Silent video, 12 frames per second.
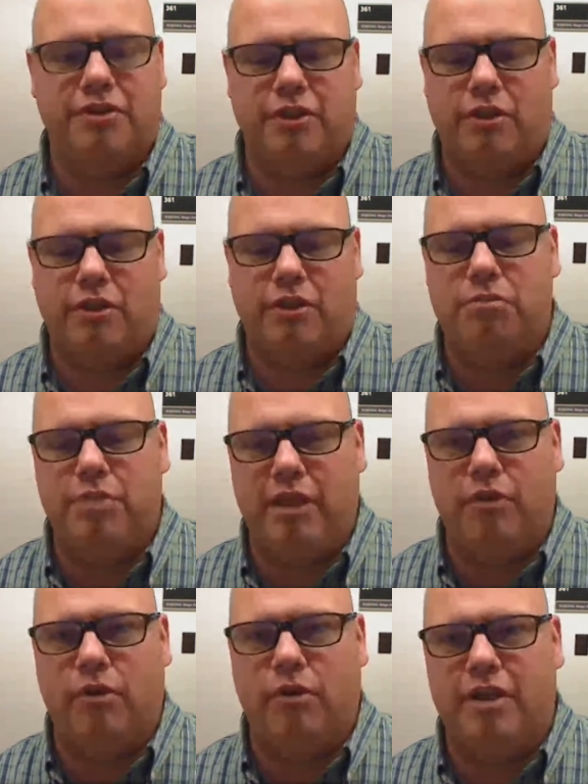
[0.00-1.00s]
as it could
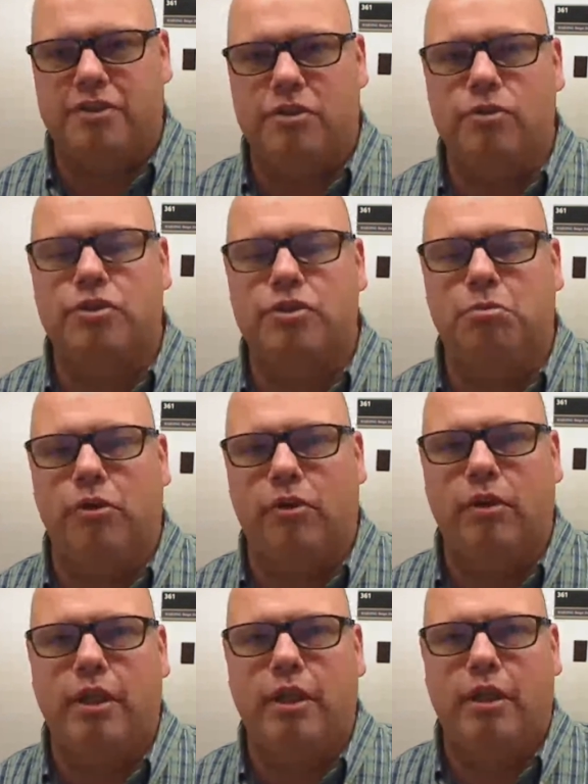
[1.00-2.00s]
be or as
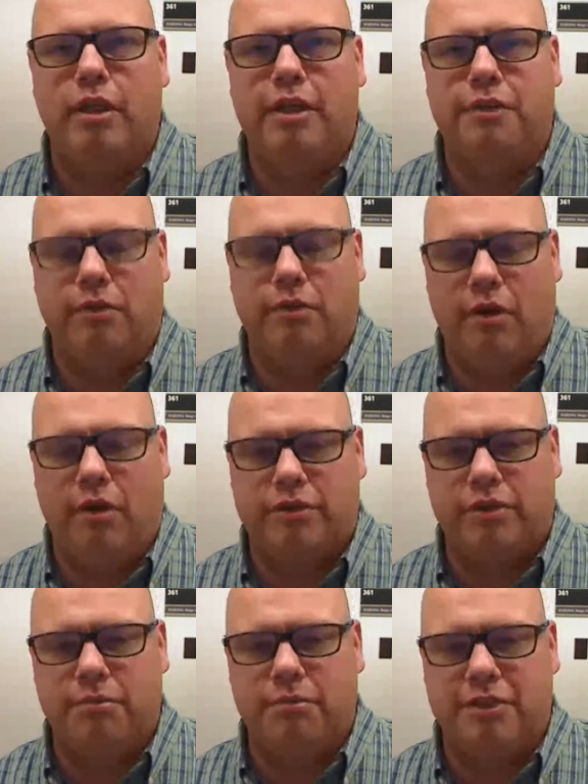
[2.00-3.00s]
usable in the long
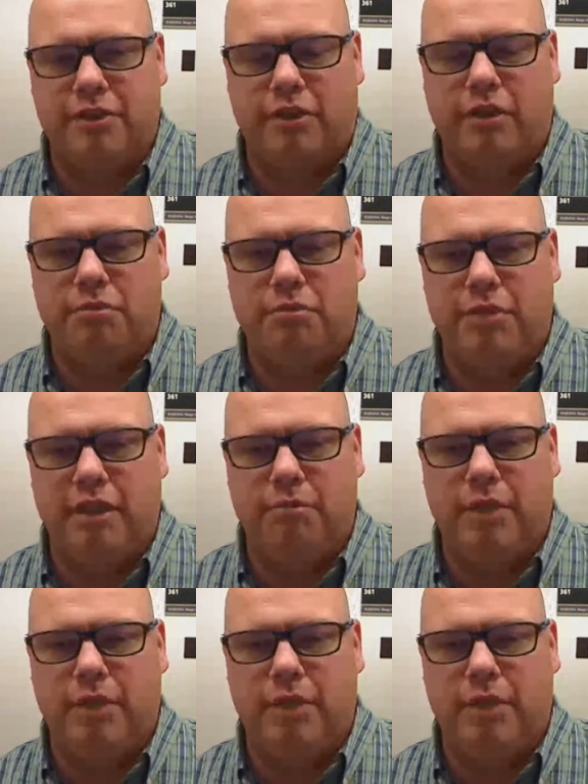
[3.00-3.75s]
term as it could be.